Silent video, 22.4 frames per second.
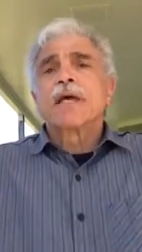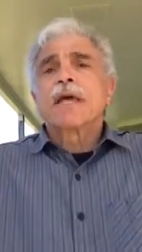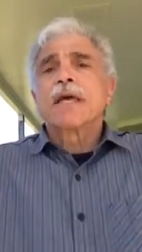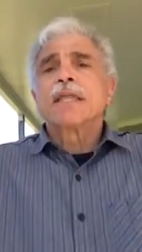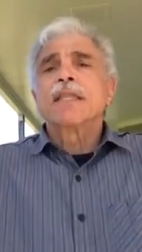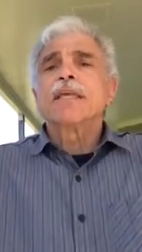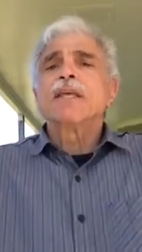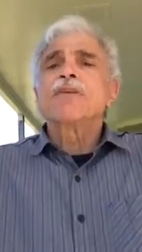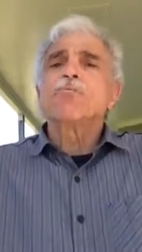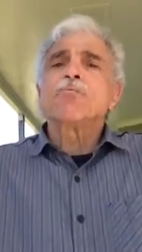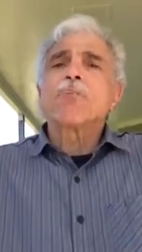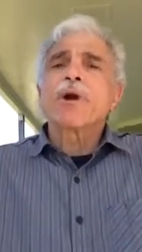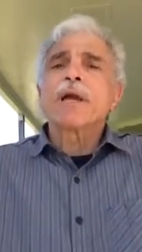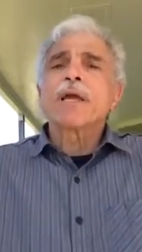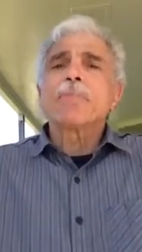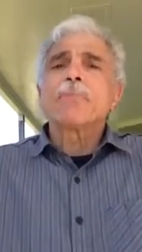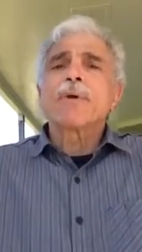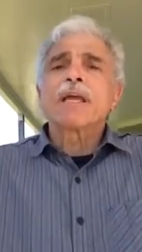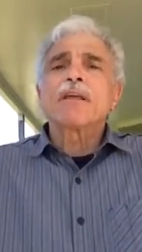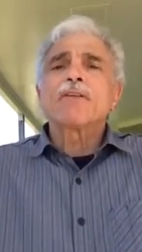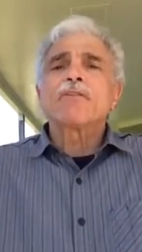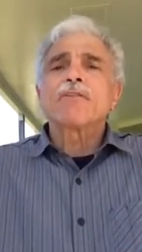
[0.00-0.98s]
And these brain
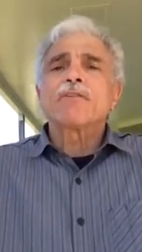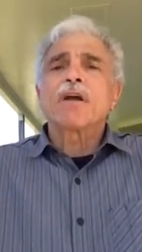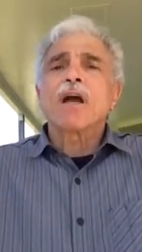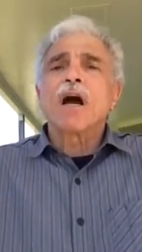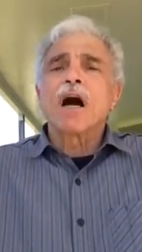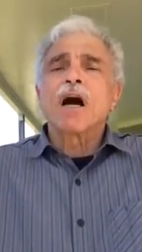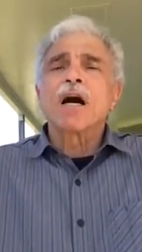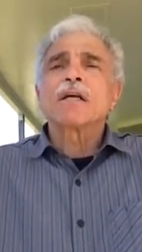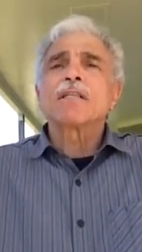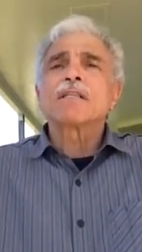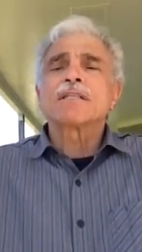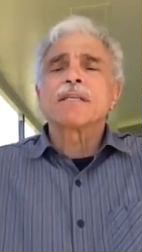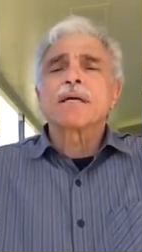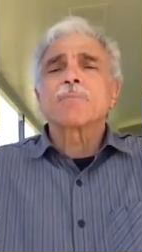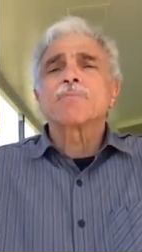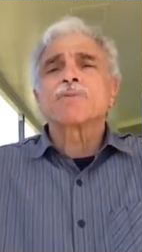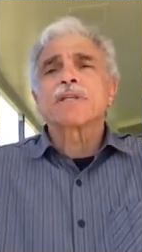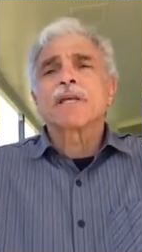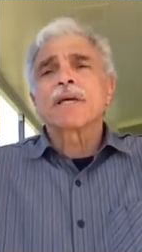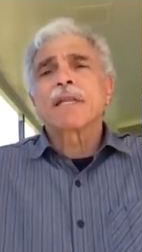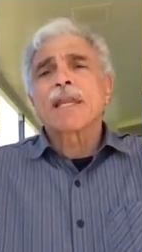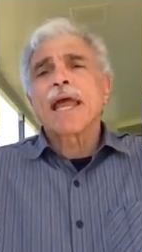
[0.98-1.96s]
based
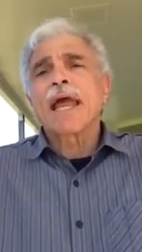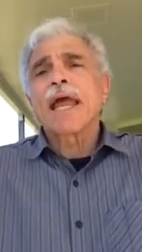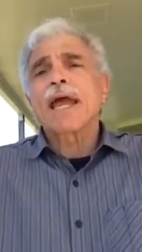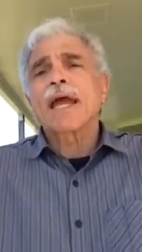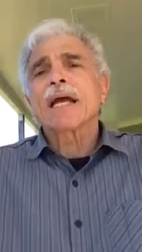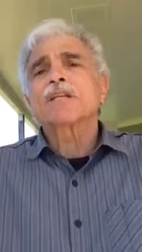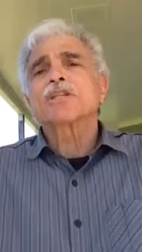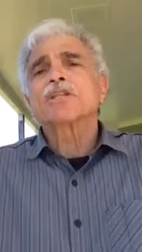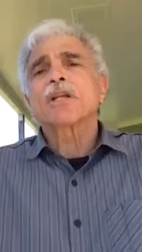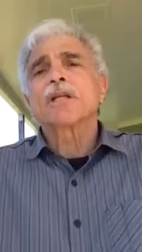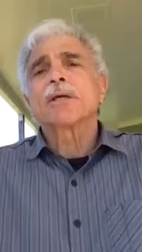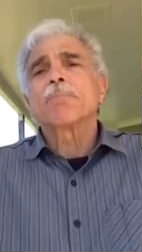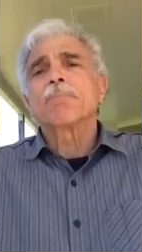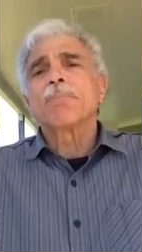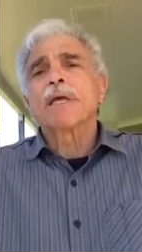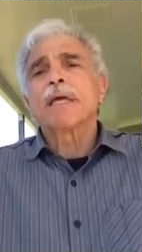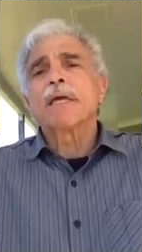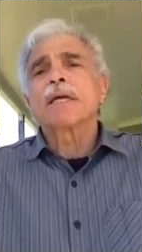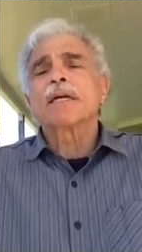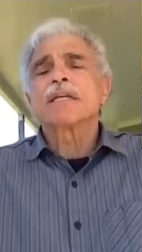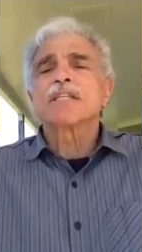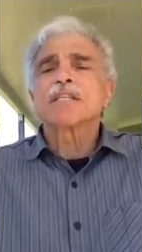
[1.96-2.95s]
concepts can actually
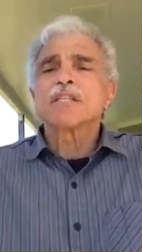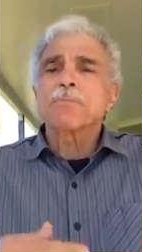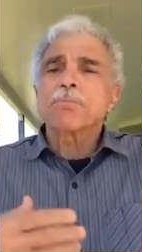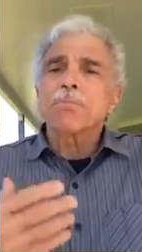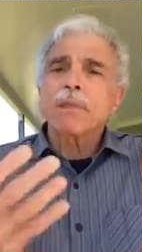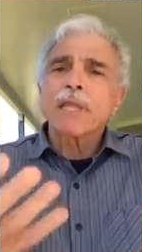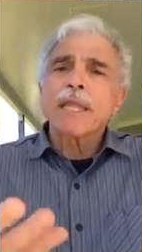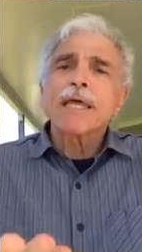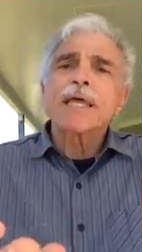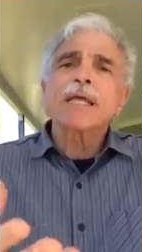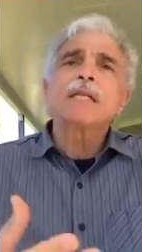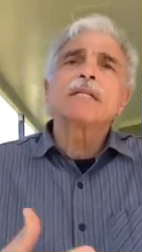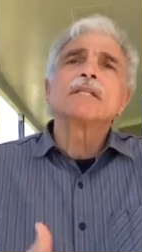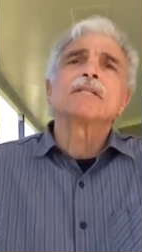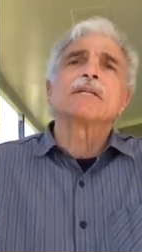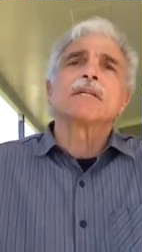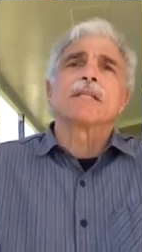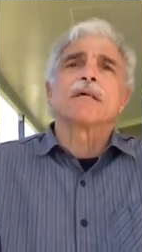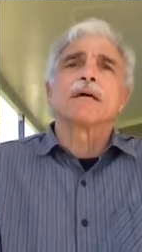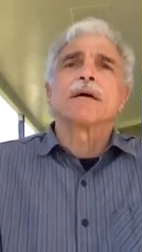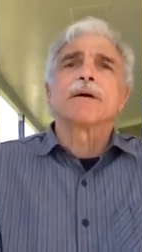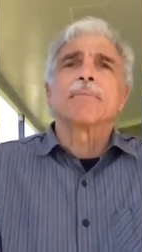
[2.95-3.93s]
be explained
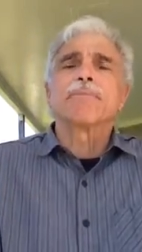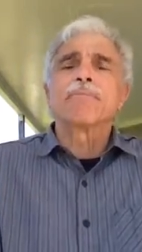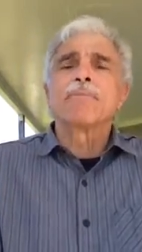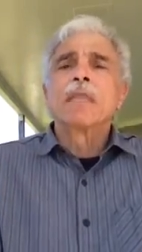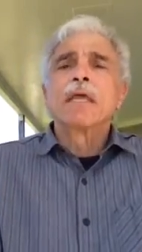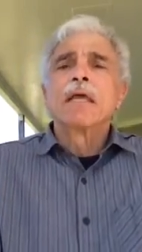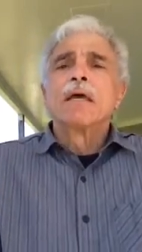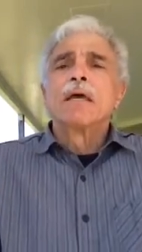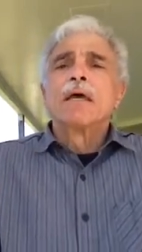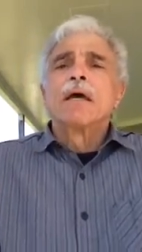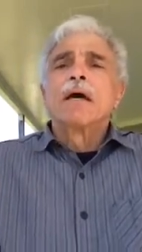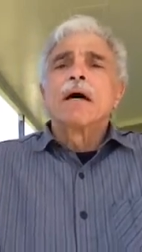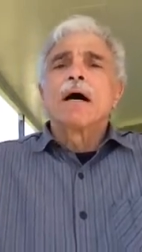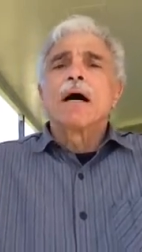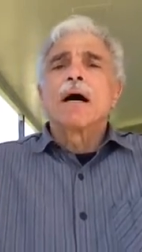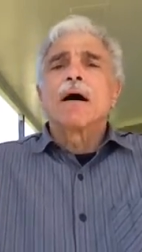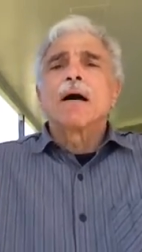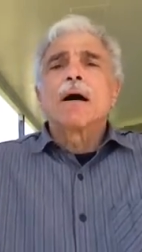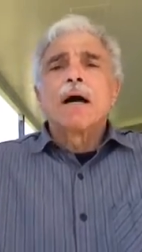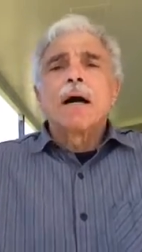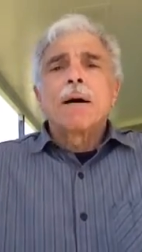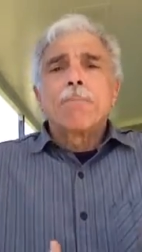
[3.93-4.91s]
to them
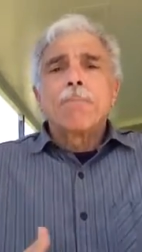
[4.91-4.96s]
uh,